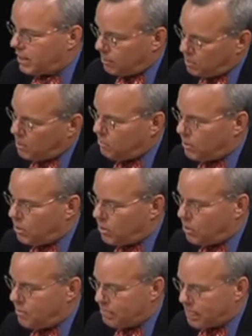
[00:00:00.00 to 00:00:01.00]
in a
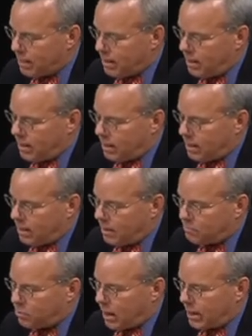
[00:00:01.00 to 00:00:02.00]
PPO
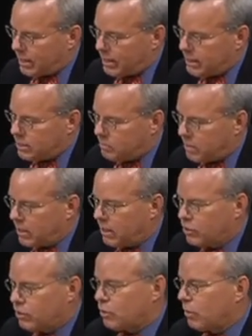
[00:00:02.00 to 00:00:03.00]
product is
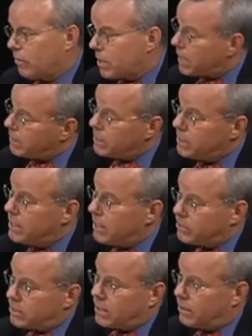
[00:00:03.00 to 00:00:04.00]
spending just over
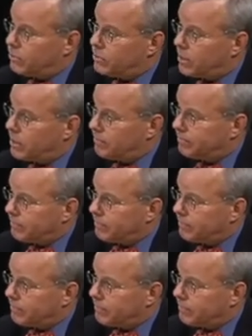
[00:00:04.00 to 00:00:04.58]
$19,000 a year.